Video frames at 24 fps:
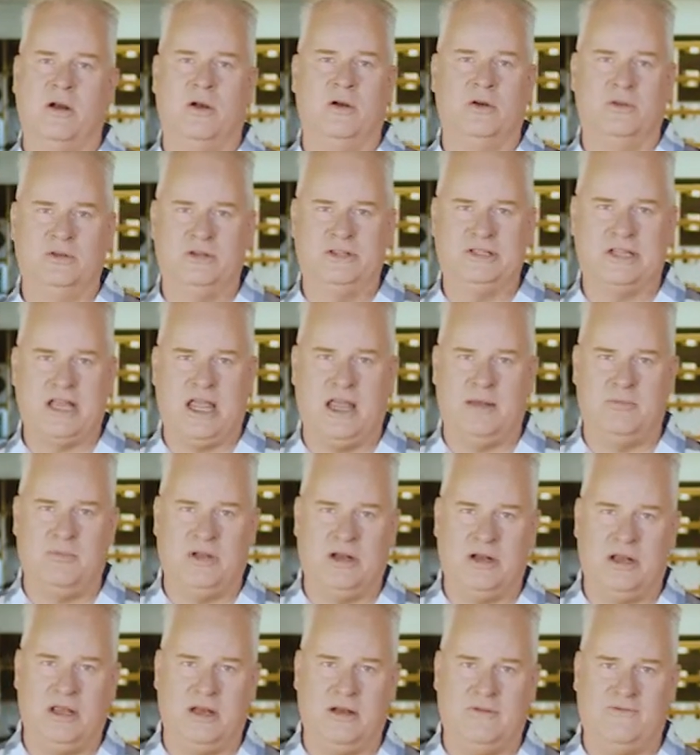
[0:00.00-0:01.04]
own
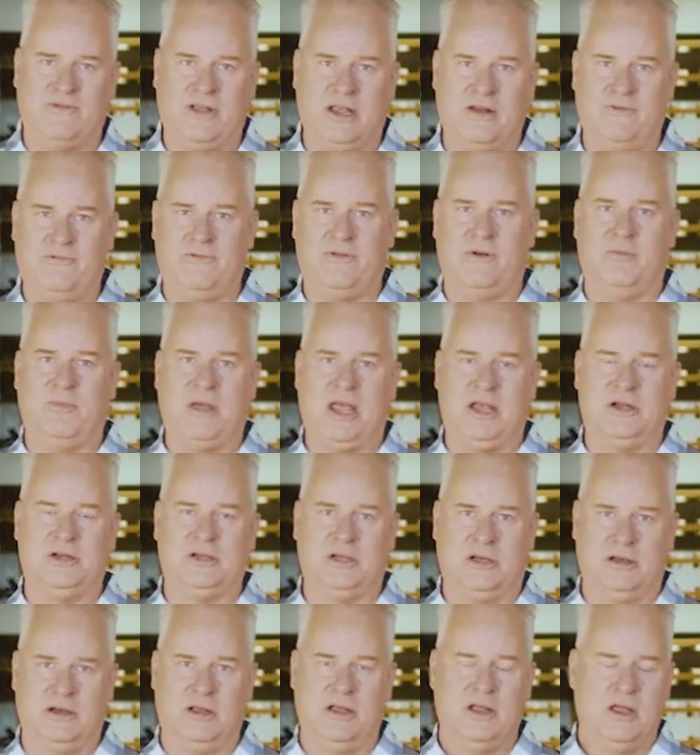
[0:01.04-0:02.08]
statement and
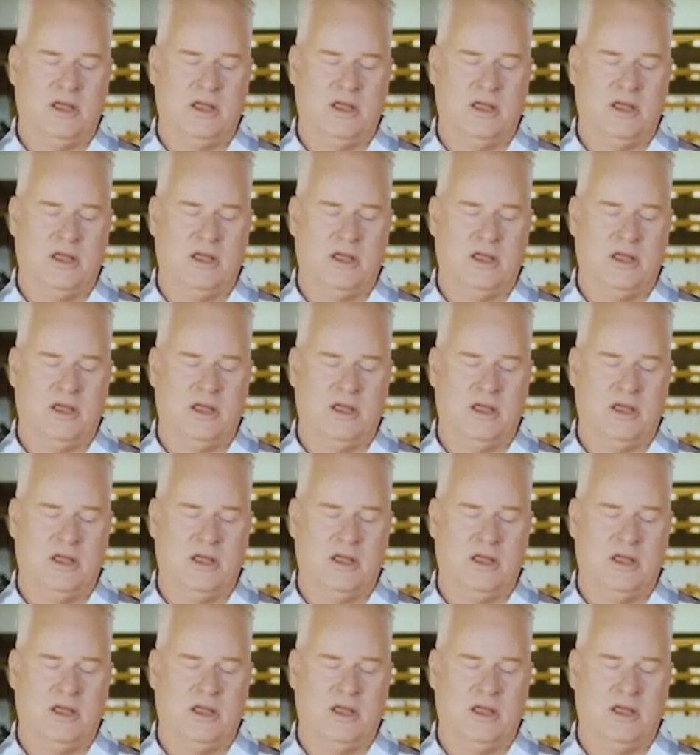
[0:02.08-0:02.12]
information.